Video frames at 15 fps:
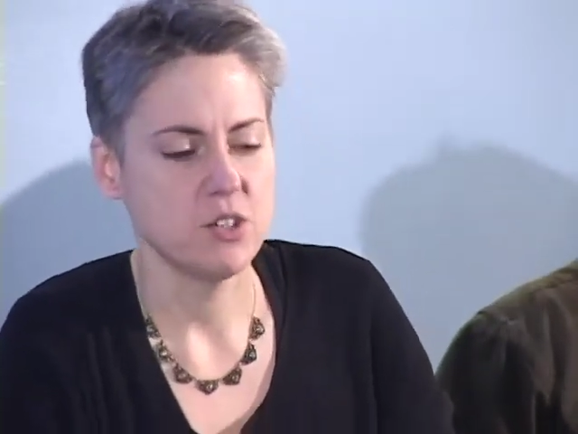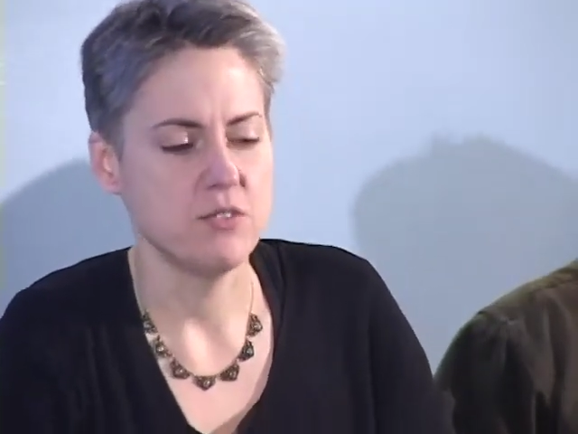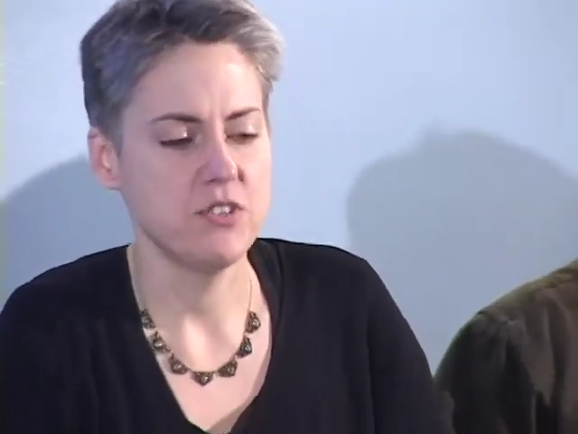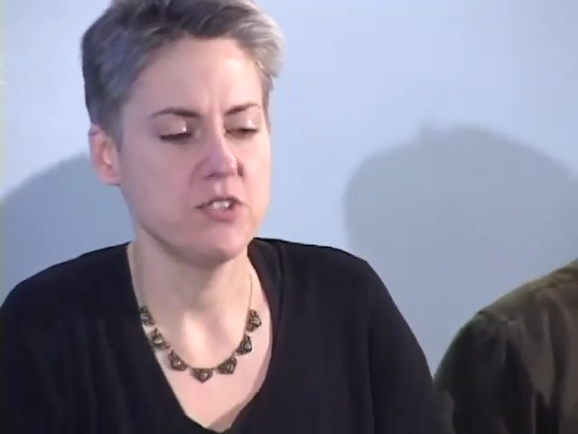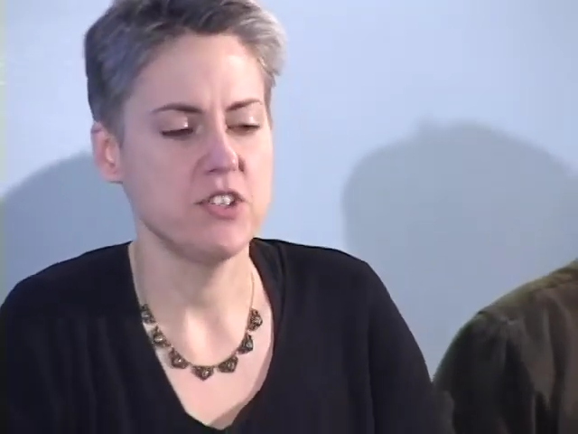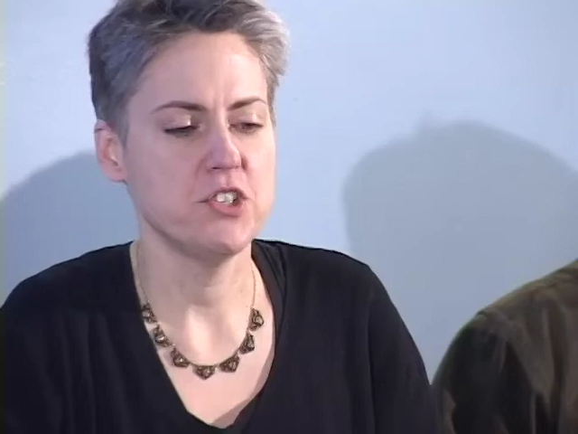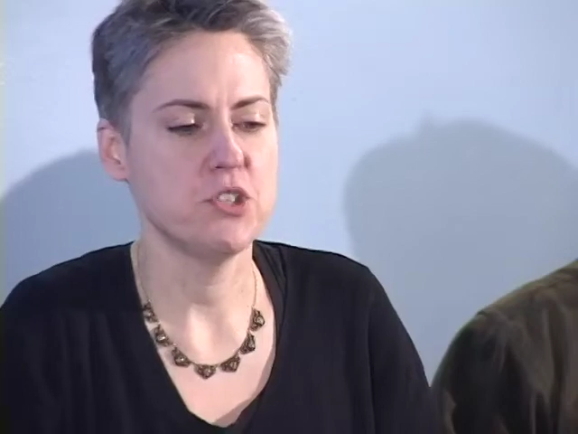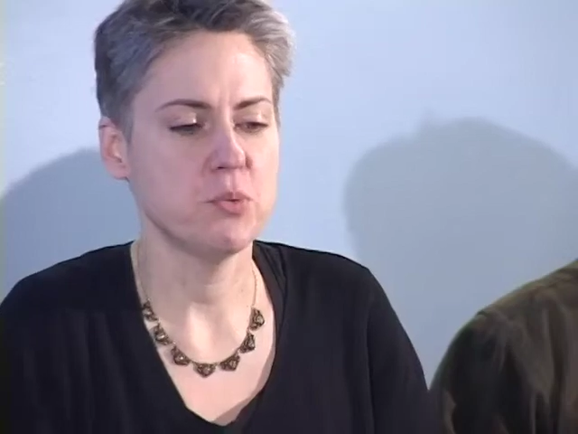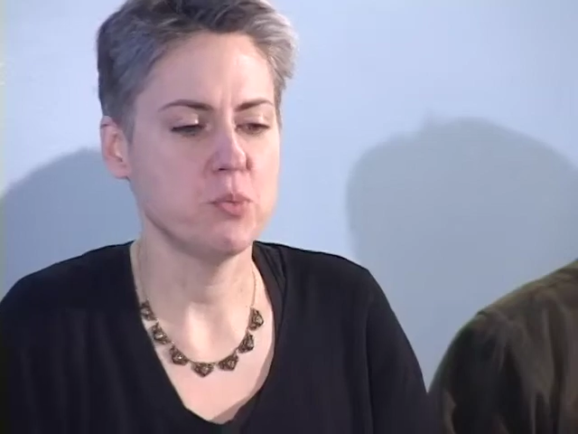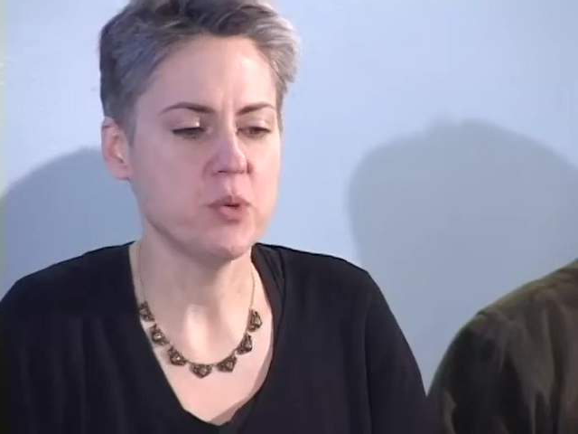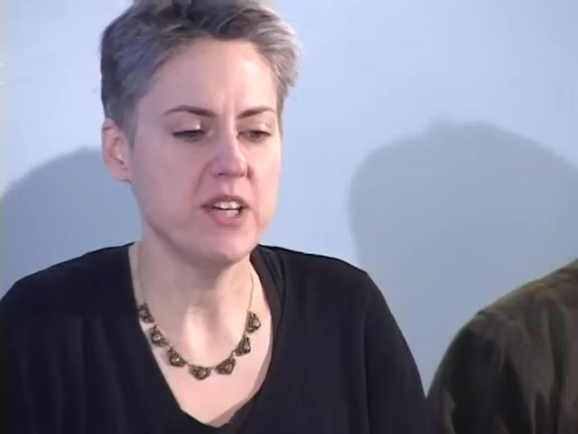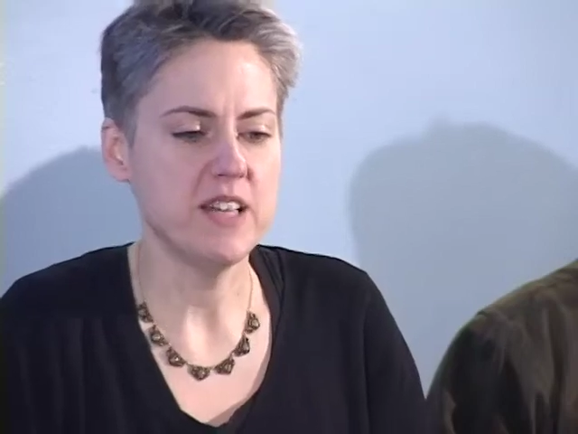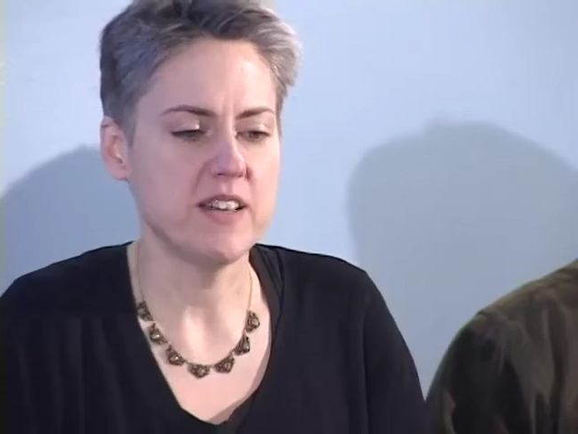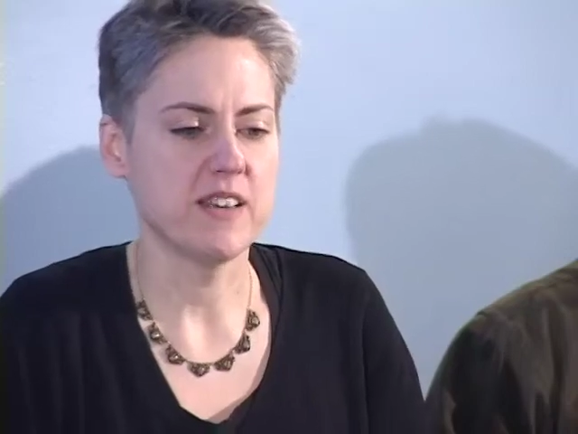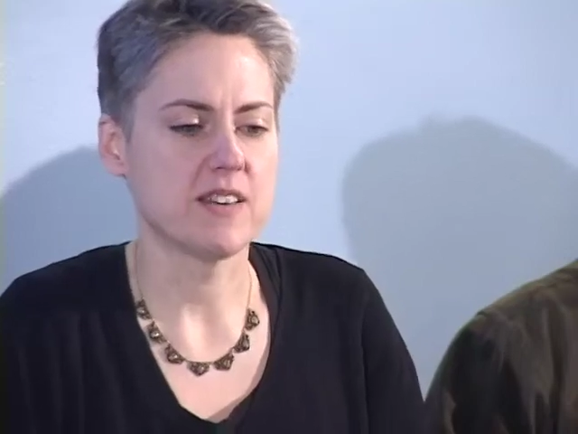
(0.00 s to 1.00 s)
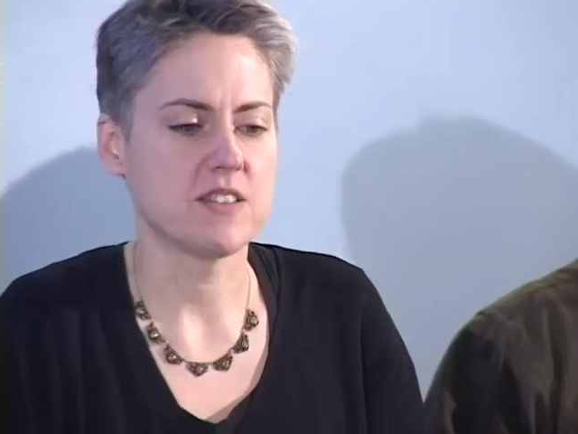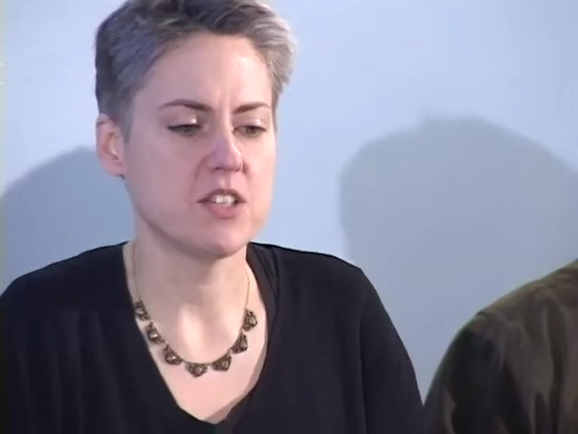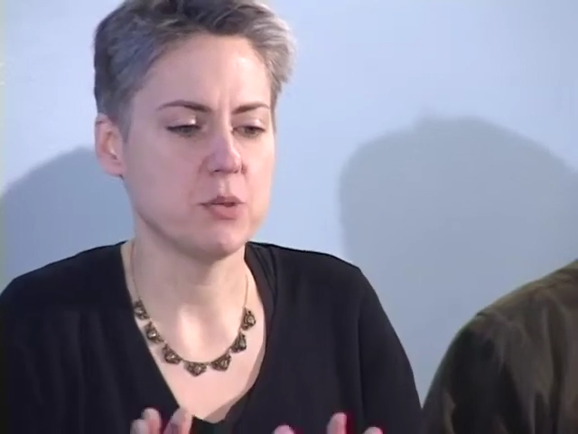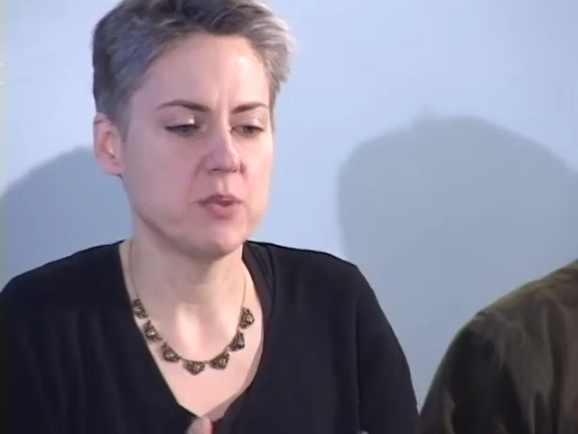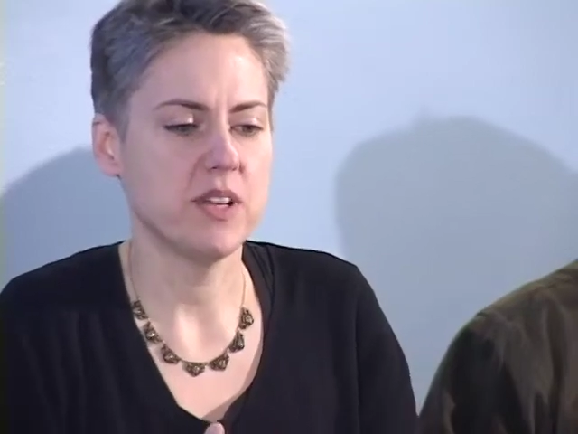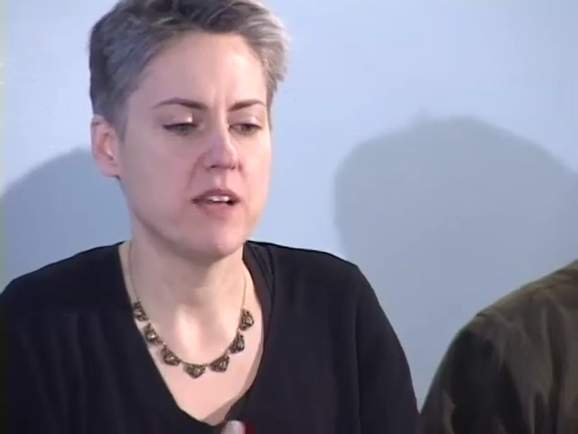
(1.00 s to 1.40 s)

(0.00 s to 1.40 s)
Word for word: So if you did your readings,